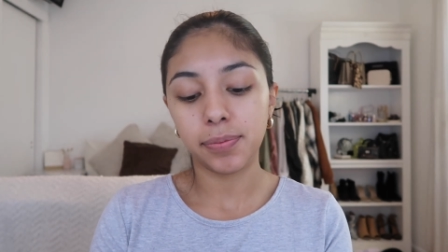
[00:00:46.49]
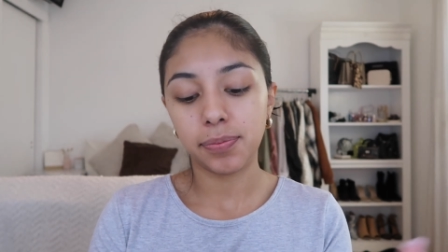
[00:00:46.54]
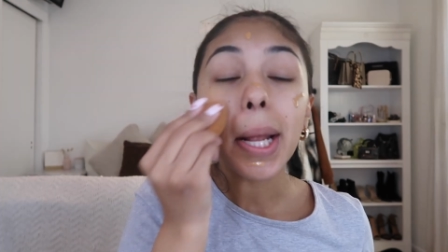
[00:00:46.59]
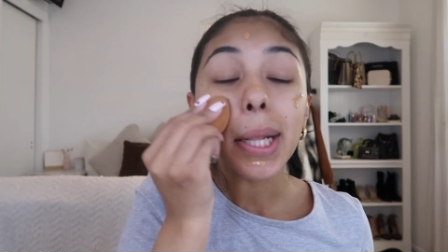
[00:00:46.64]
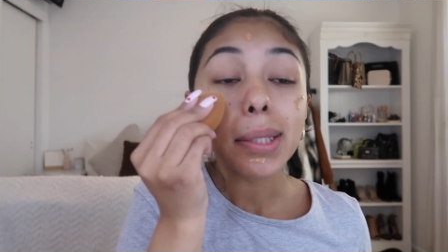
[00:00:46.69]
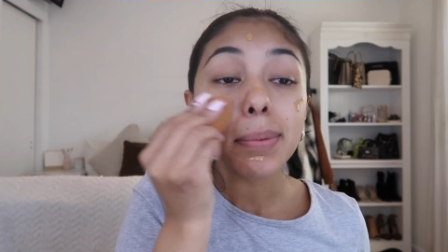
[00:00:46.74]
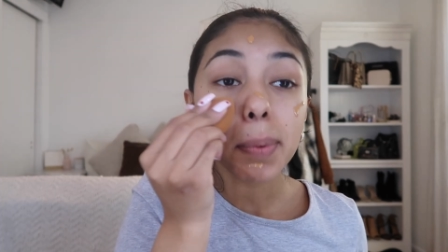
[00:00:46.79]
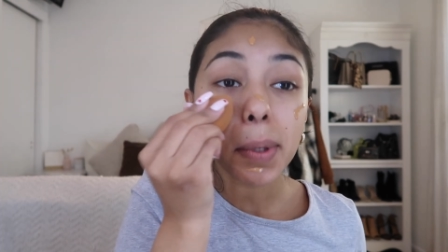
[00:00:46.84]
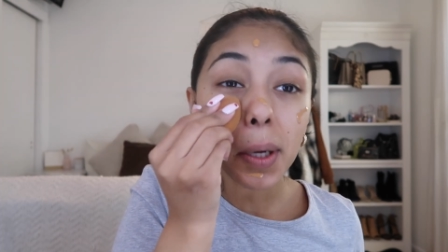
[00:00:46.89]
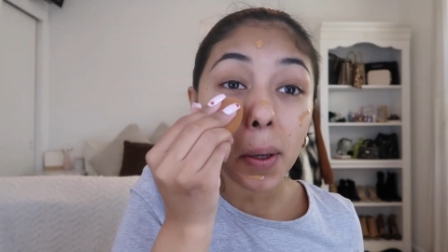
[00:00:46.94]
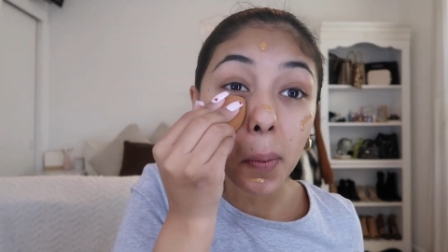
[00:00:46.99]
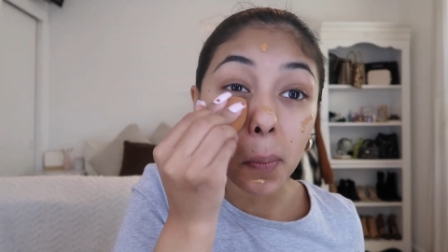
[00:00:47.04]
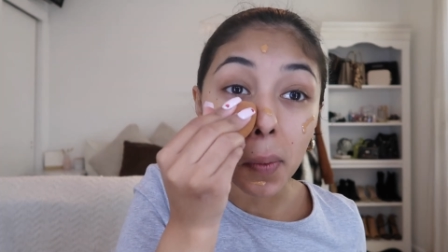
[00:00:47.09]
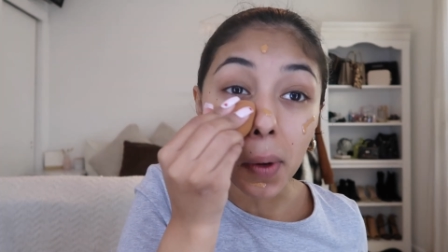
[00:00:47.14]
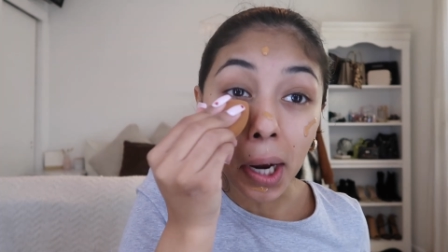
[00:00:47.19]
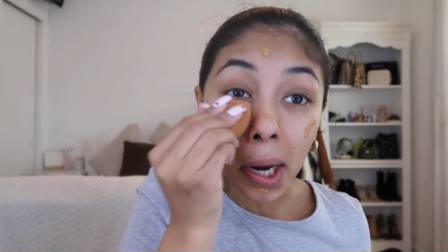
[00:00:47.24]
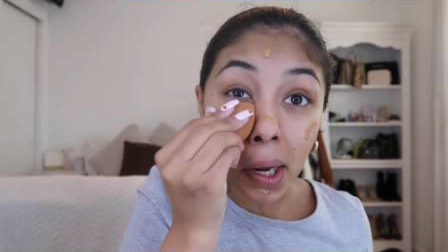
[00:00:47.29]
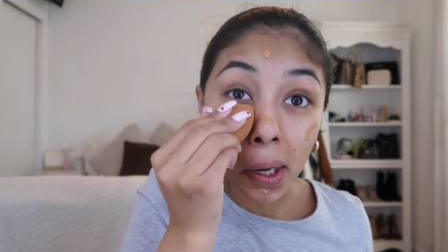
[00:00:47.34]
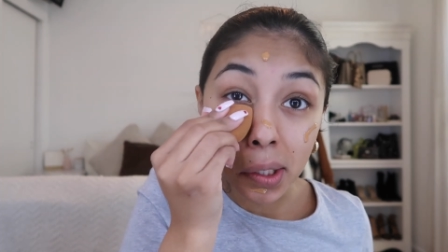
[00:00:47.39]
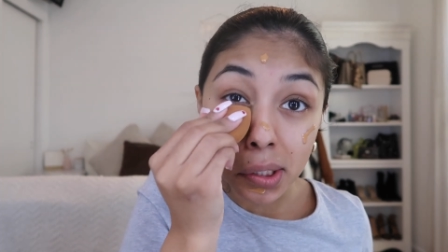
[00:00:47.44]
It's been a
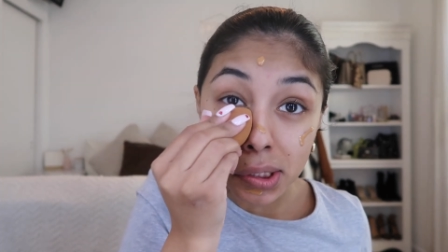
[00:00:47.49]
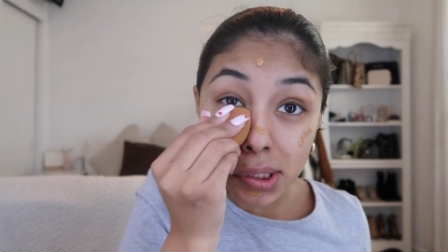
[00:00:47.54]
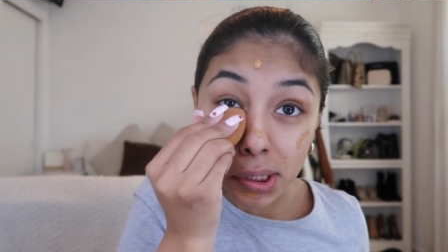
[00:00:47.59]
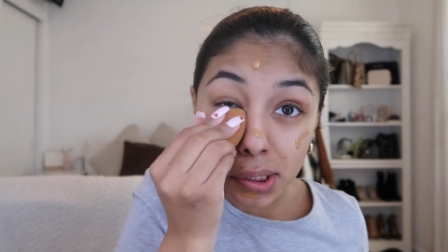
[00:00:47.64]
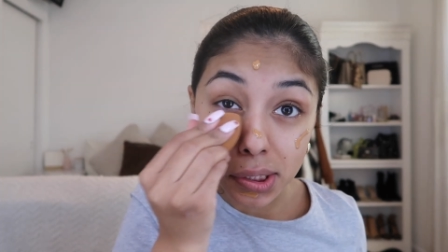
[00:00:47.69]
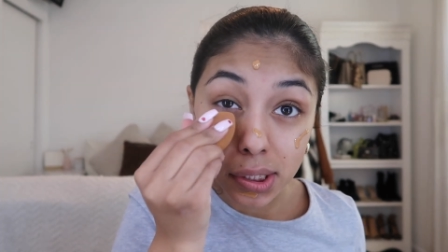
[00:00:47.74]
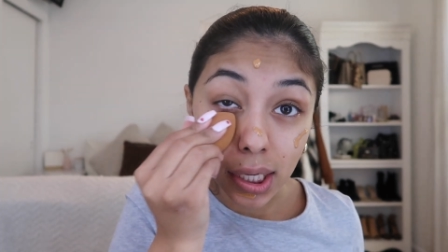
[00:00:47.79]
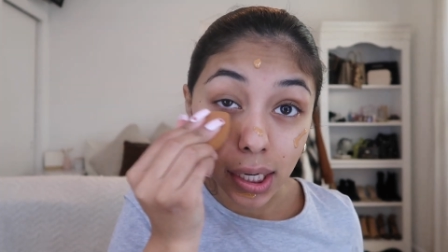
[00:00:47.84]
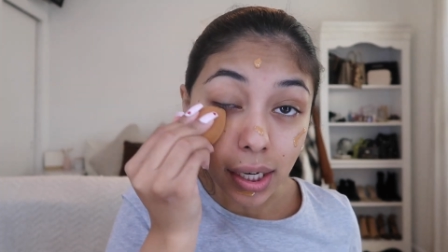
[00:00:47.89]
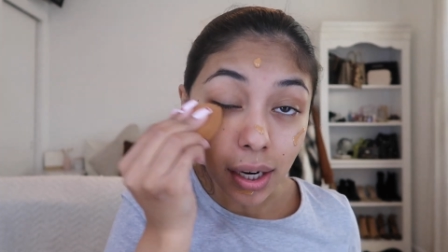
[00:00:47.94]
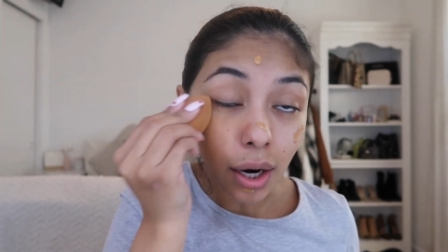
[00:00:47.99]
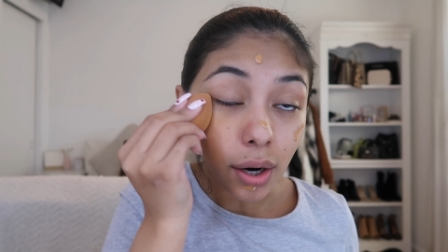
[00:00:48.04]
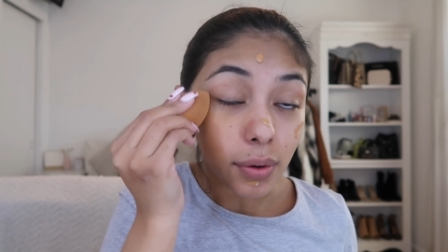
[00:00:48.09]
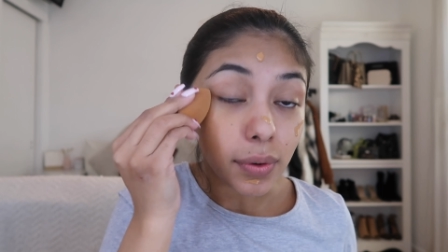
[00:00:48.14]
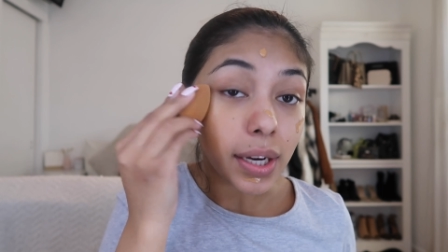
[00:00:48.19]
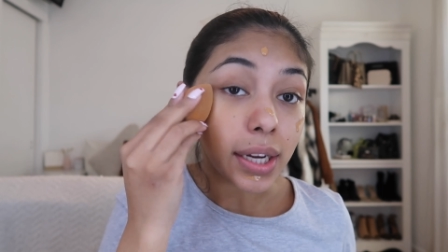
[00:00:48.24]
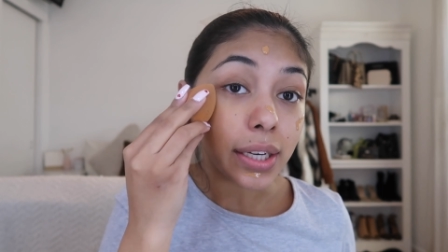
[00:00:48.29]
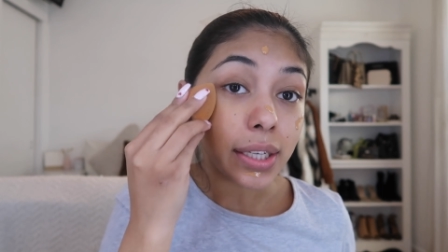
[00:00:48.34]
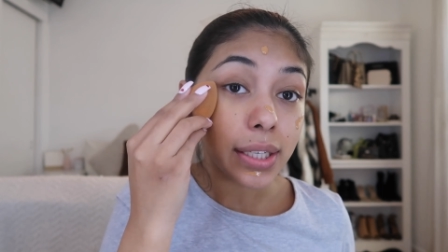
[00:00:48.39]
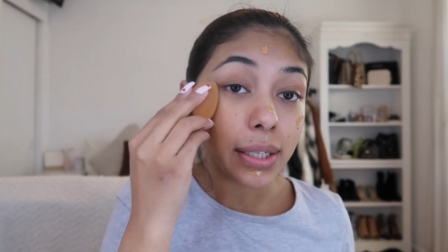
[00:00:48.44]
while since I got
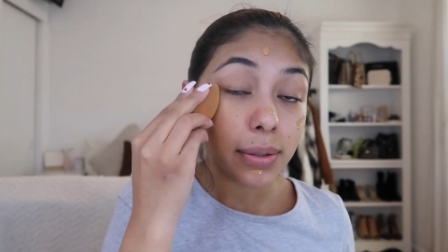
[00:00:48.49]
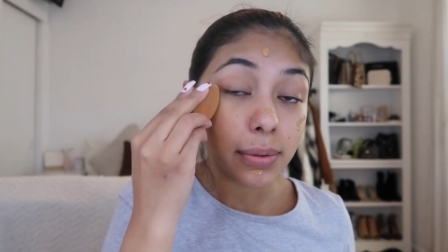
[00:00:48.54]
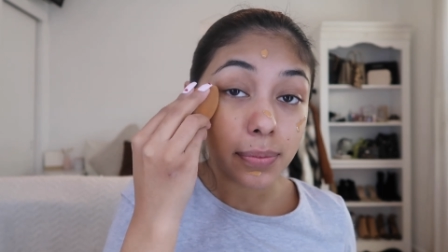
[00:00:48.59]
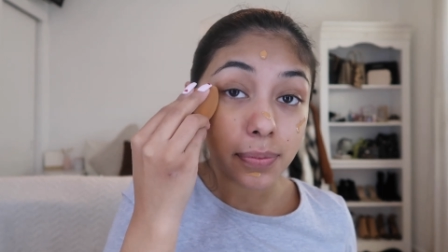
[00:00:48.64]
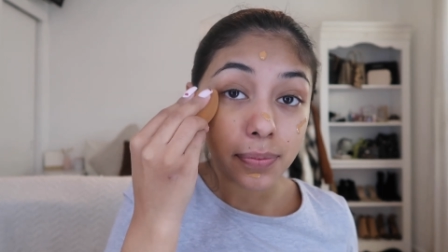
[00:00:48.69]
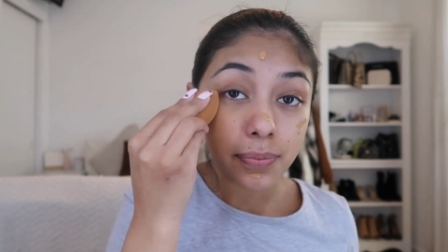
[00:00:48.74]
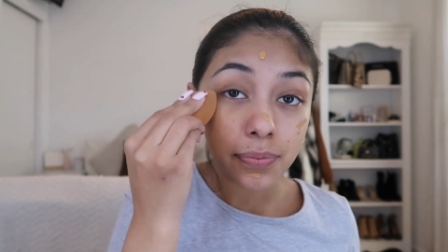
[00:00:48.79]
ready